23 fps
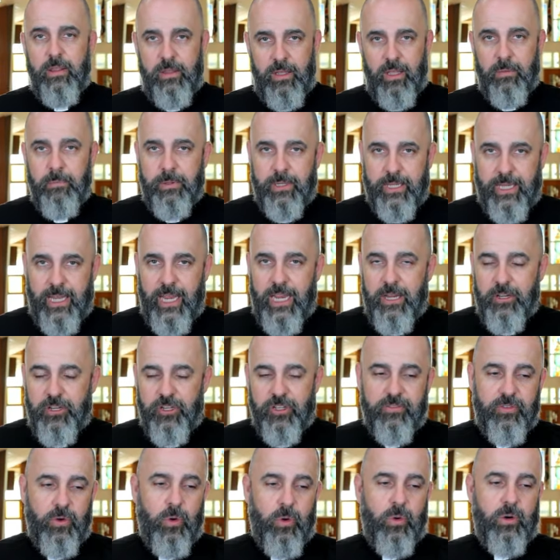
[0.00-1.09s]
The
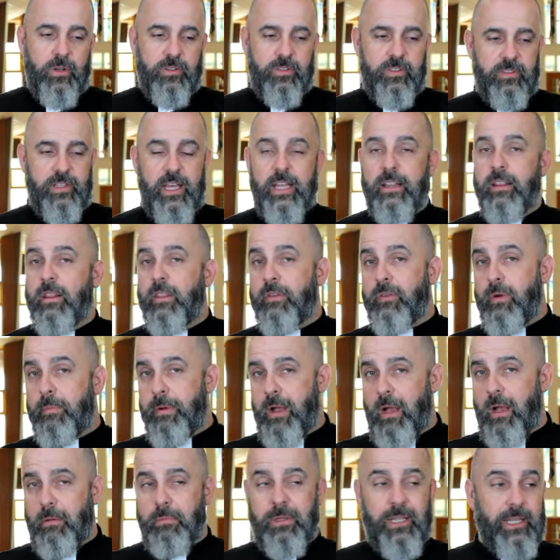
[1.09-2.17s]
implication, of course, is that the
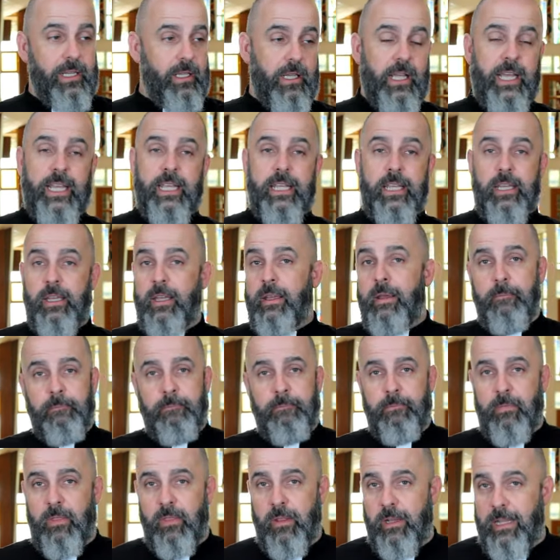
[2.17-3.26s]
republic, like
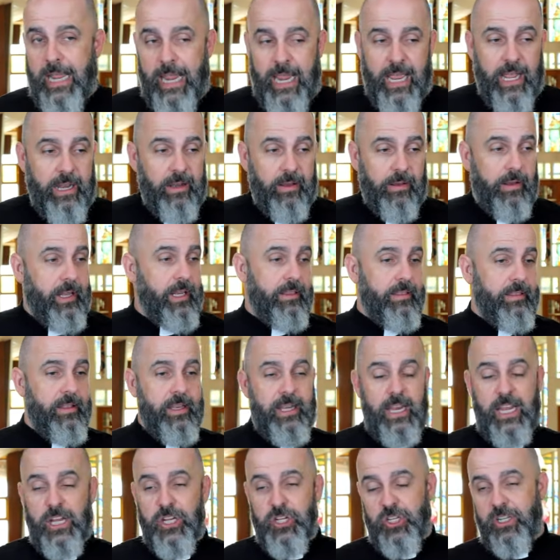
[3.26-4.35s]
the land, like the
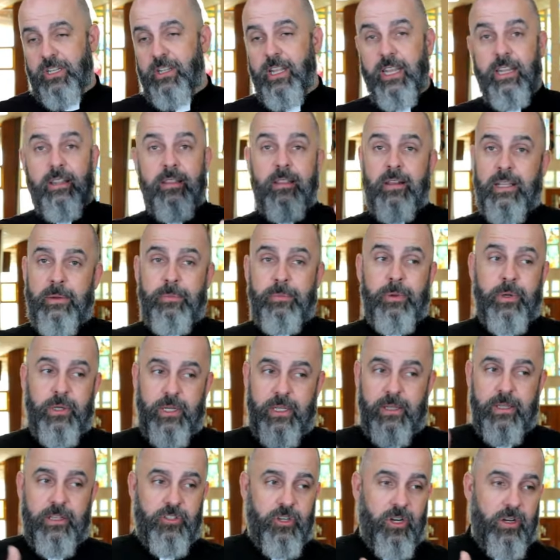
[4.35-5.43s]
nation, like the liberty
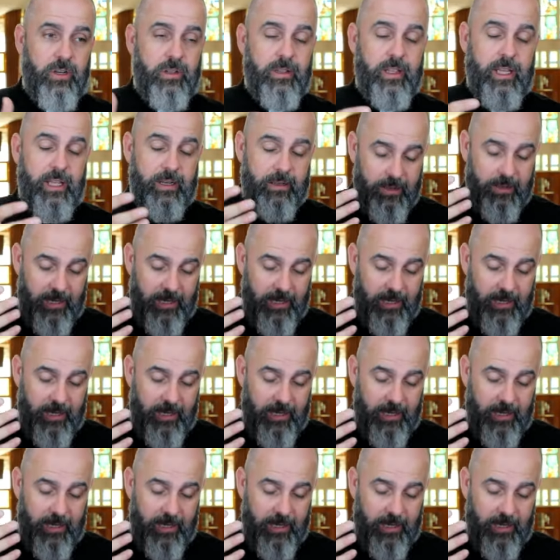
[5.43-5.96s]
that